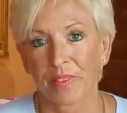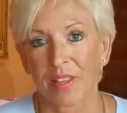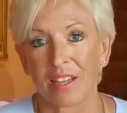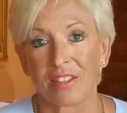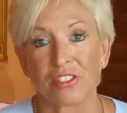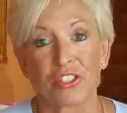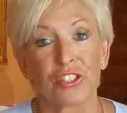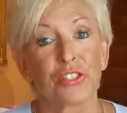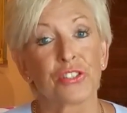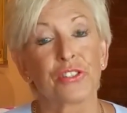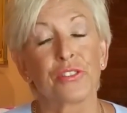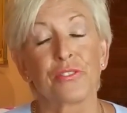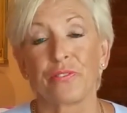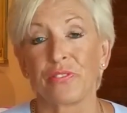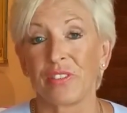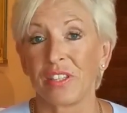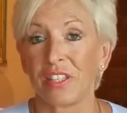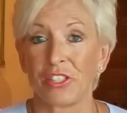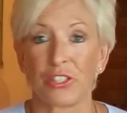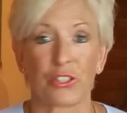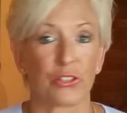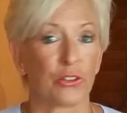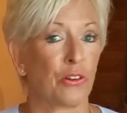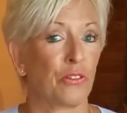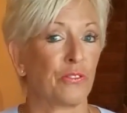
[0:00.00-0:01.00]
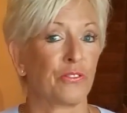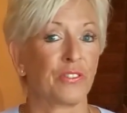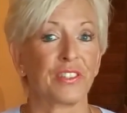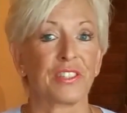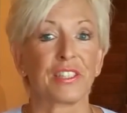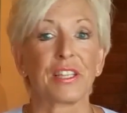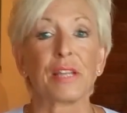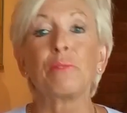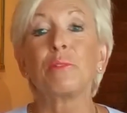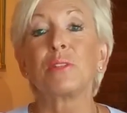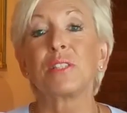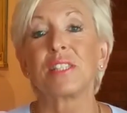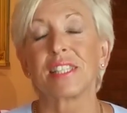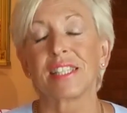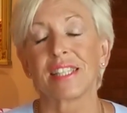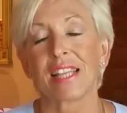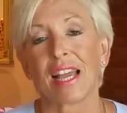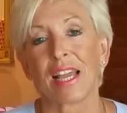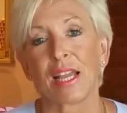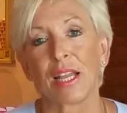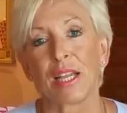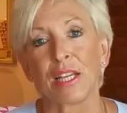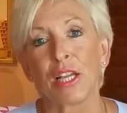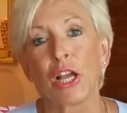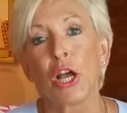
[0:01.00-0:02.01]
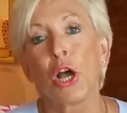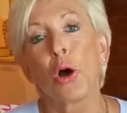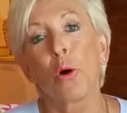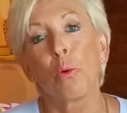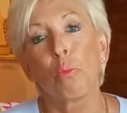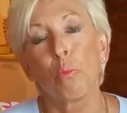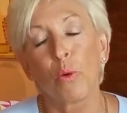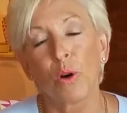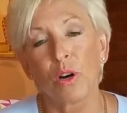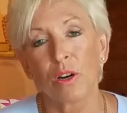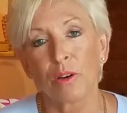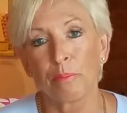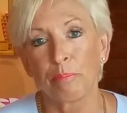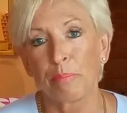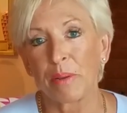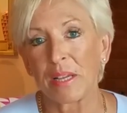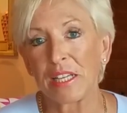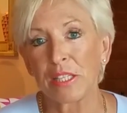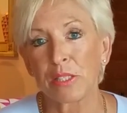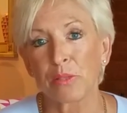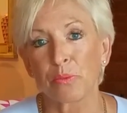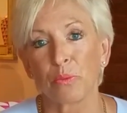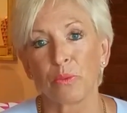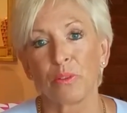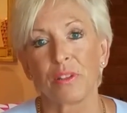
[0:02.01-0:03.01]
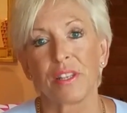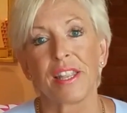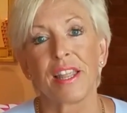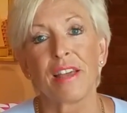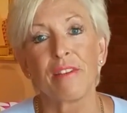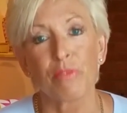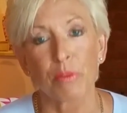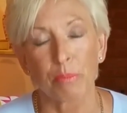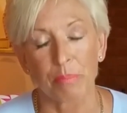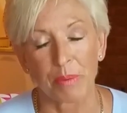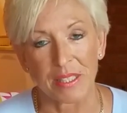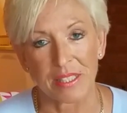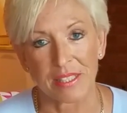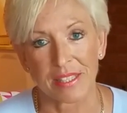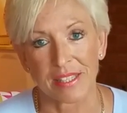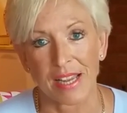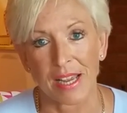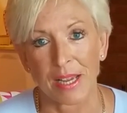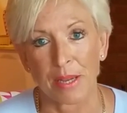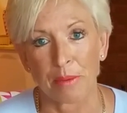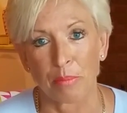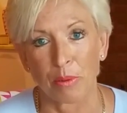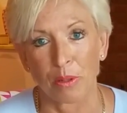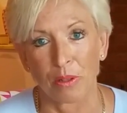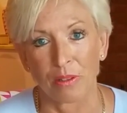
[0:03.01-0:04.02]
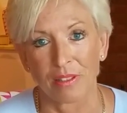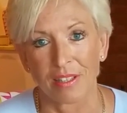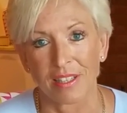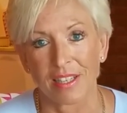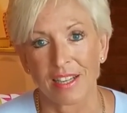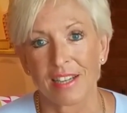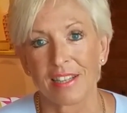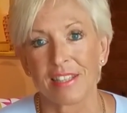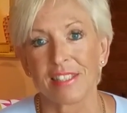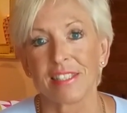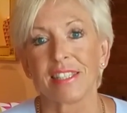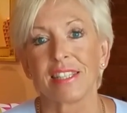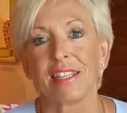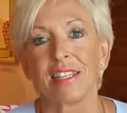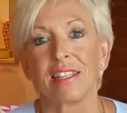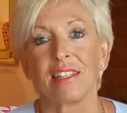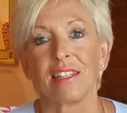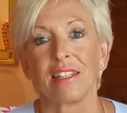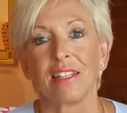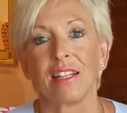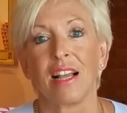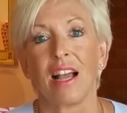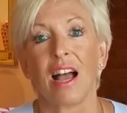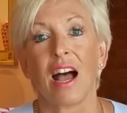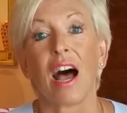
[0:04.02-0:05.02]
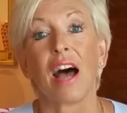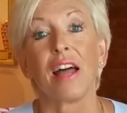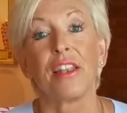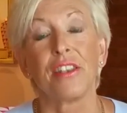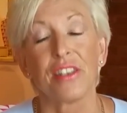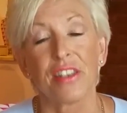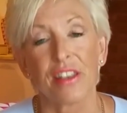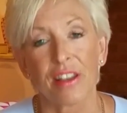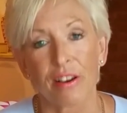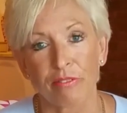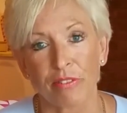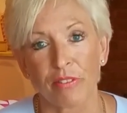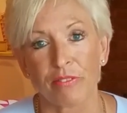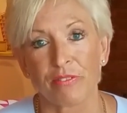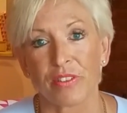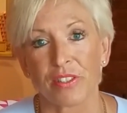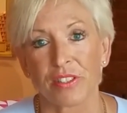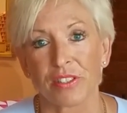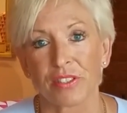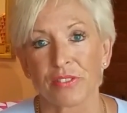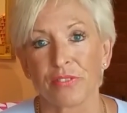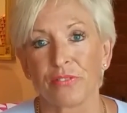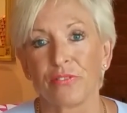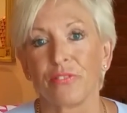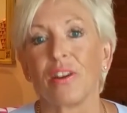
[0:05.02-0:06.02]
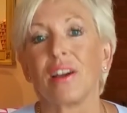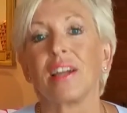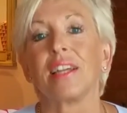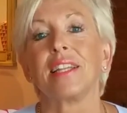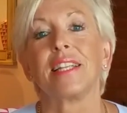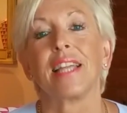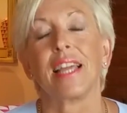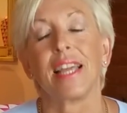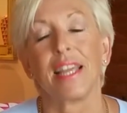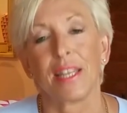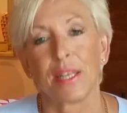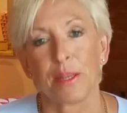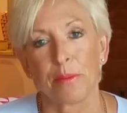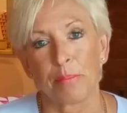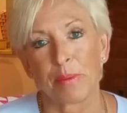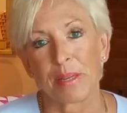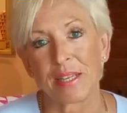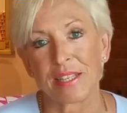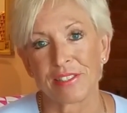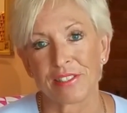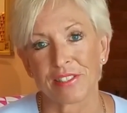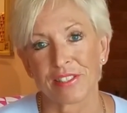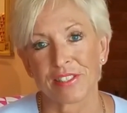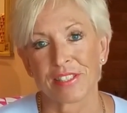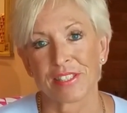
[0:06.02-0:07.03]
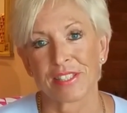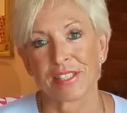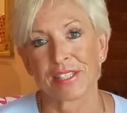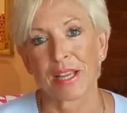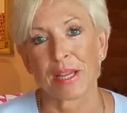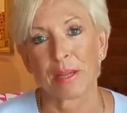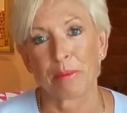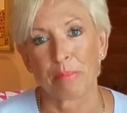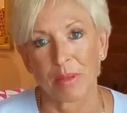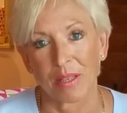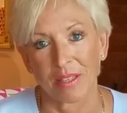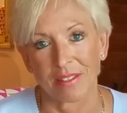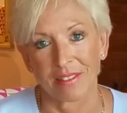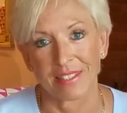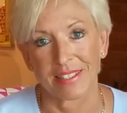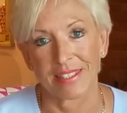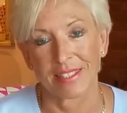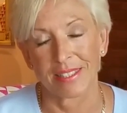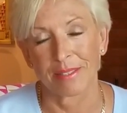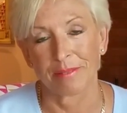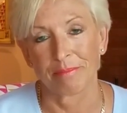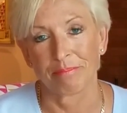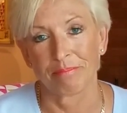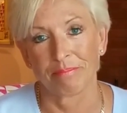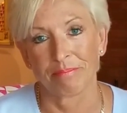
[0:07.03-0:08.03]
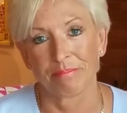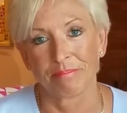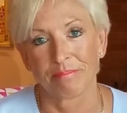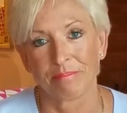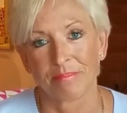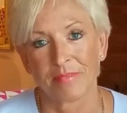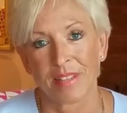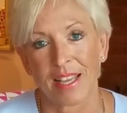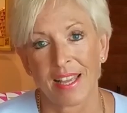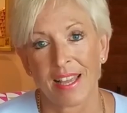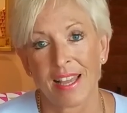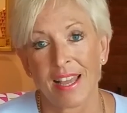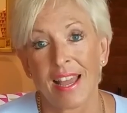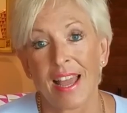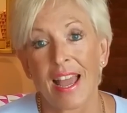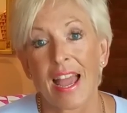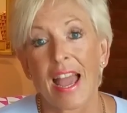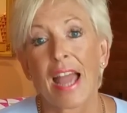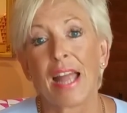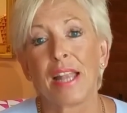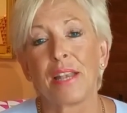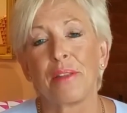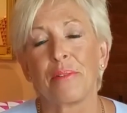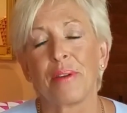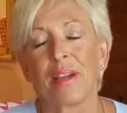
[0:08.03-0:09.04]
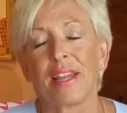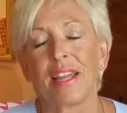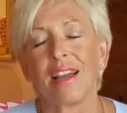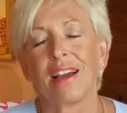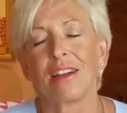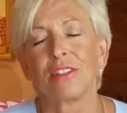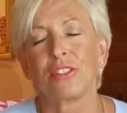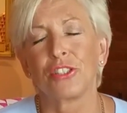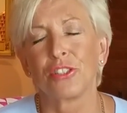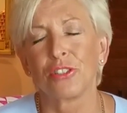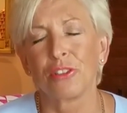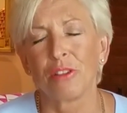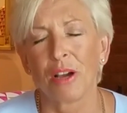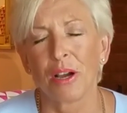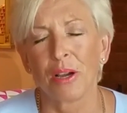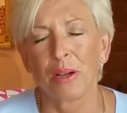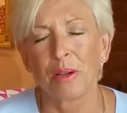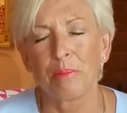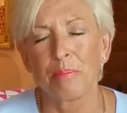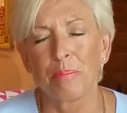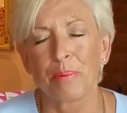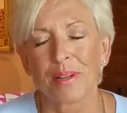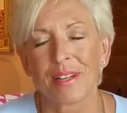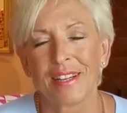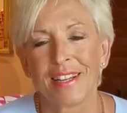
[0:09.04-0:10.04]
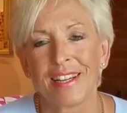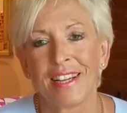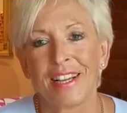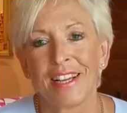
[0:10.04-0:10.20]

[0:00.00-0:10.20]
And just to finish off, as they would say, world peace will never be stable until enough of us find inner peace to stabilize it. Anyway, I do hope